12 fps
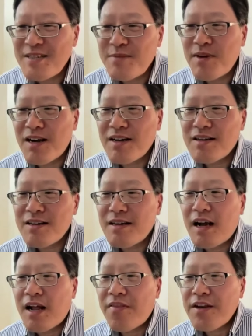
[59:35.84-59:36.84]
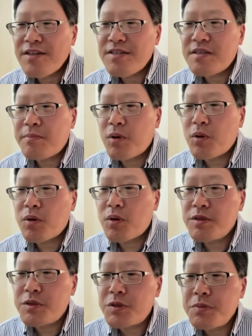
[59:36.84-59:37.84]
Um, are there
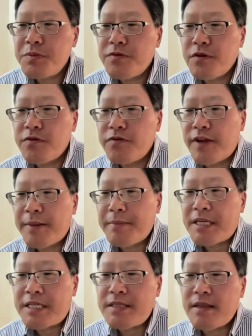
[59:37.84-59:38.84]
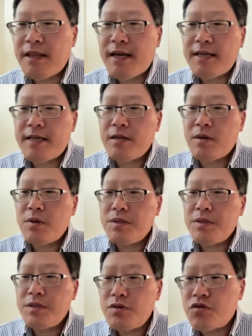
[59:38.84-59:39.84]
support group for families that are
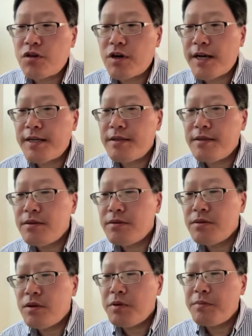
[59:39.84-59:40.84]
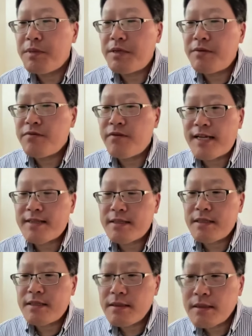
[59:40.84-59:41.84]
going to try dopamine
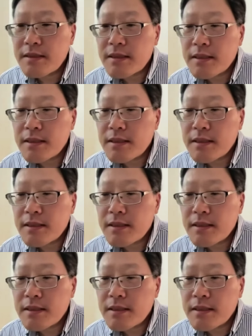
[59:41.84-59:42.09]
fasting?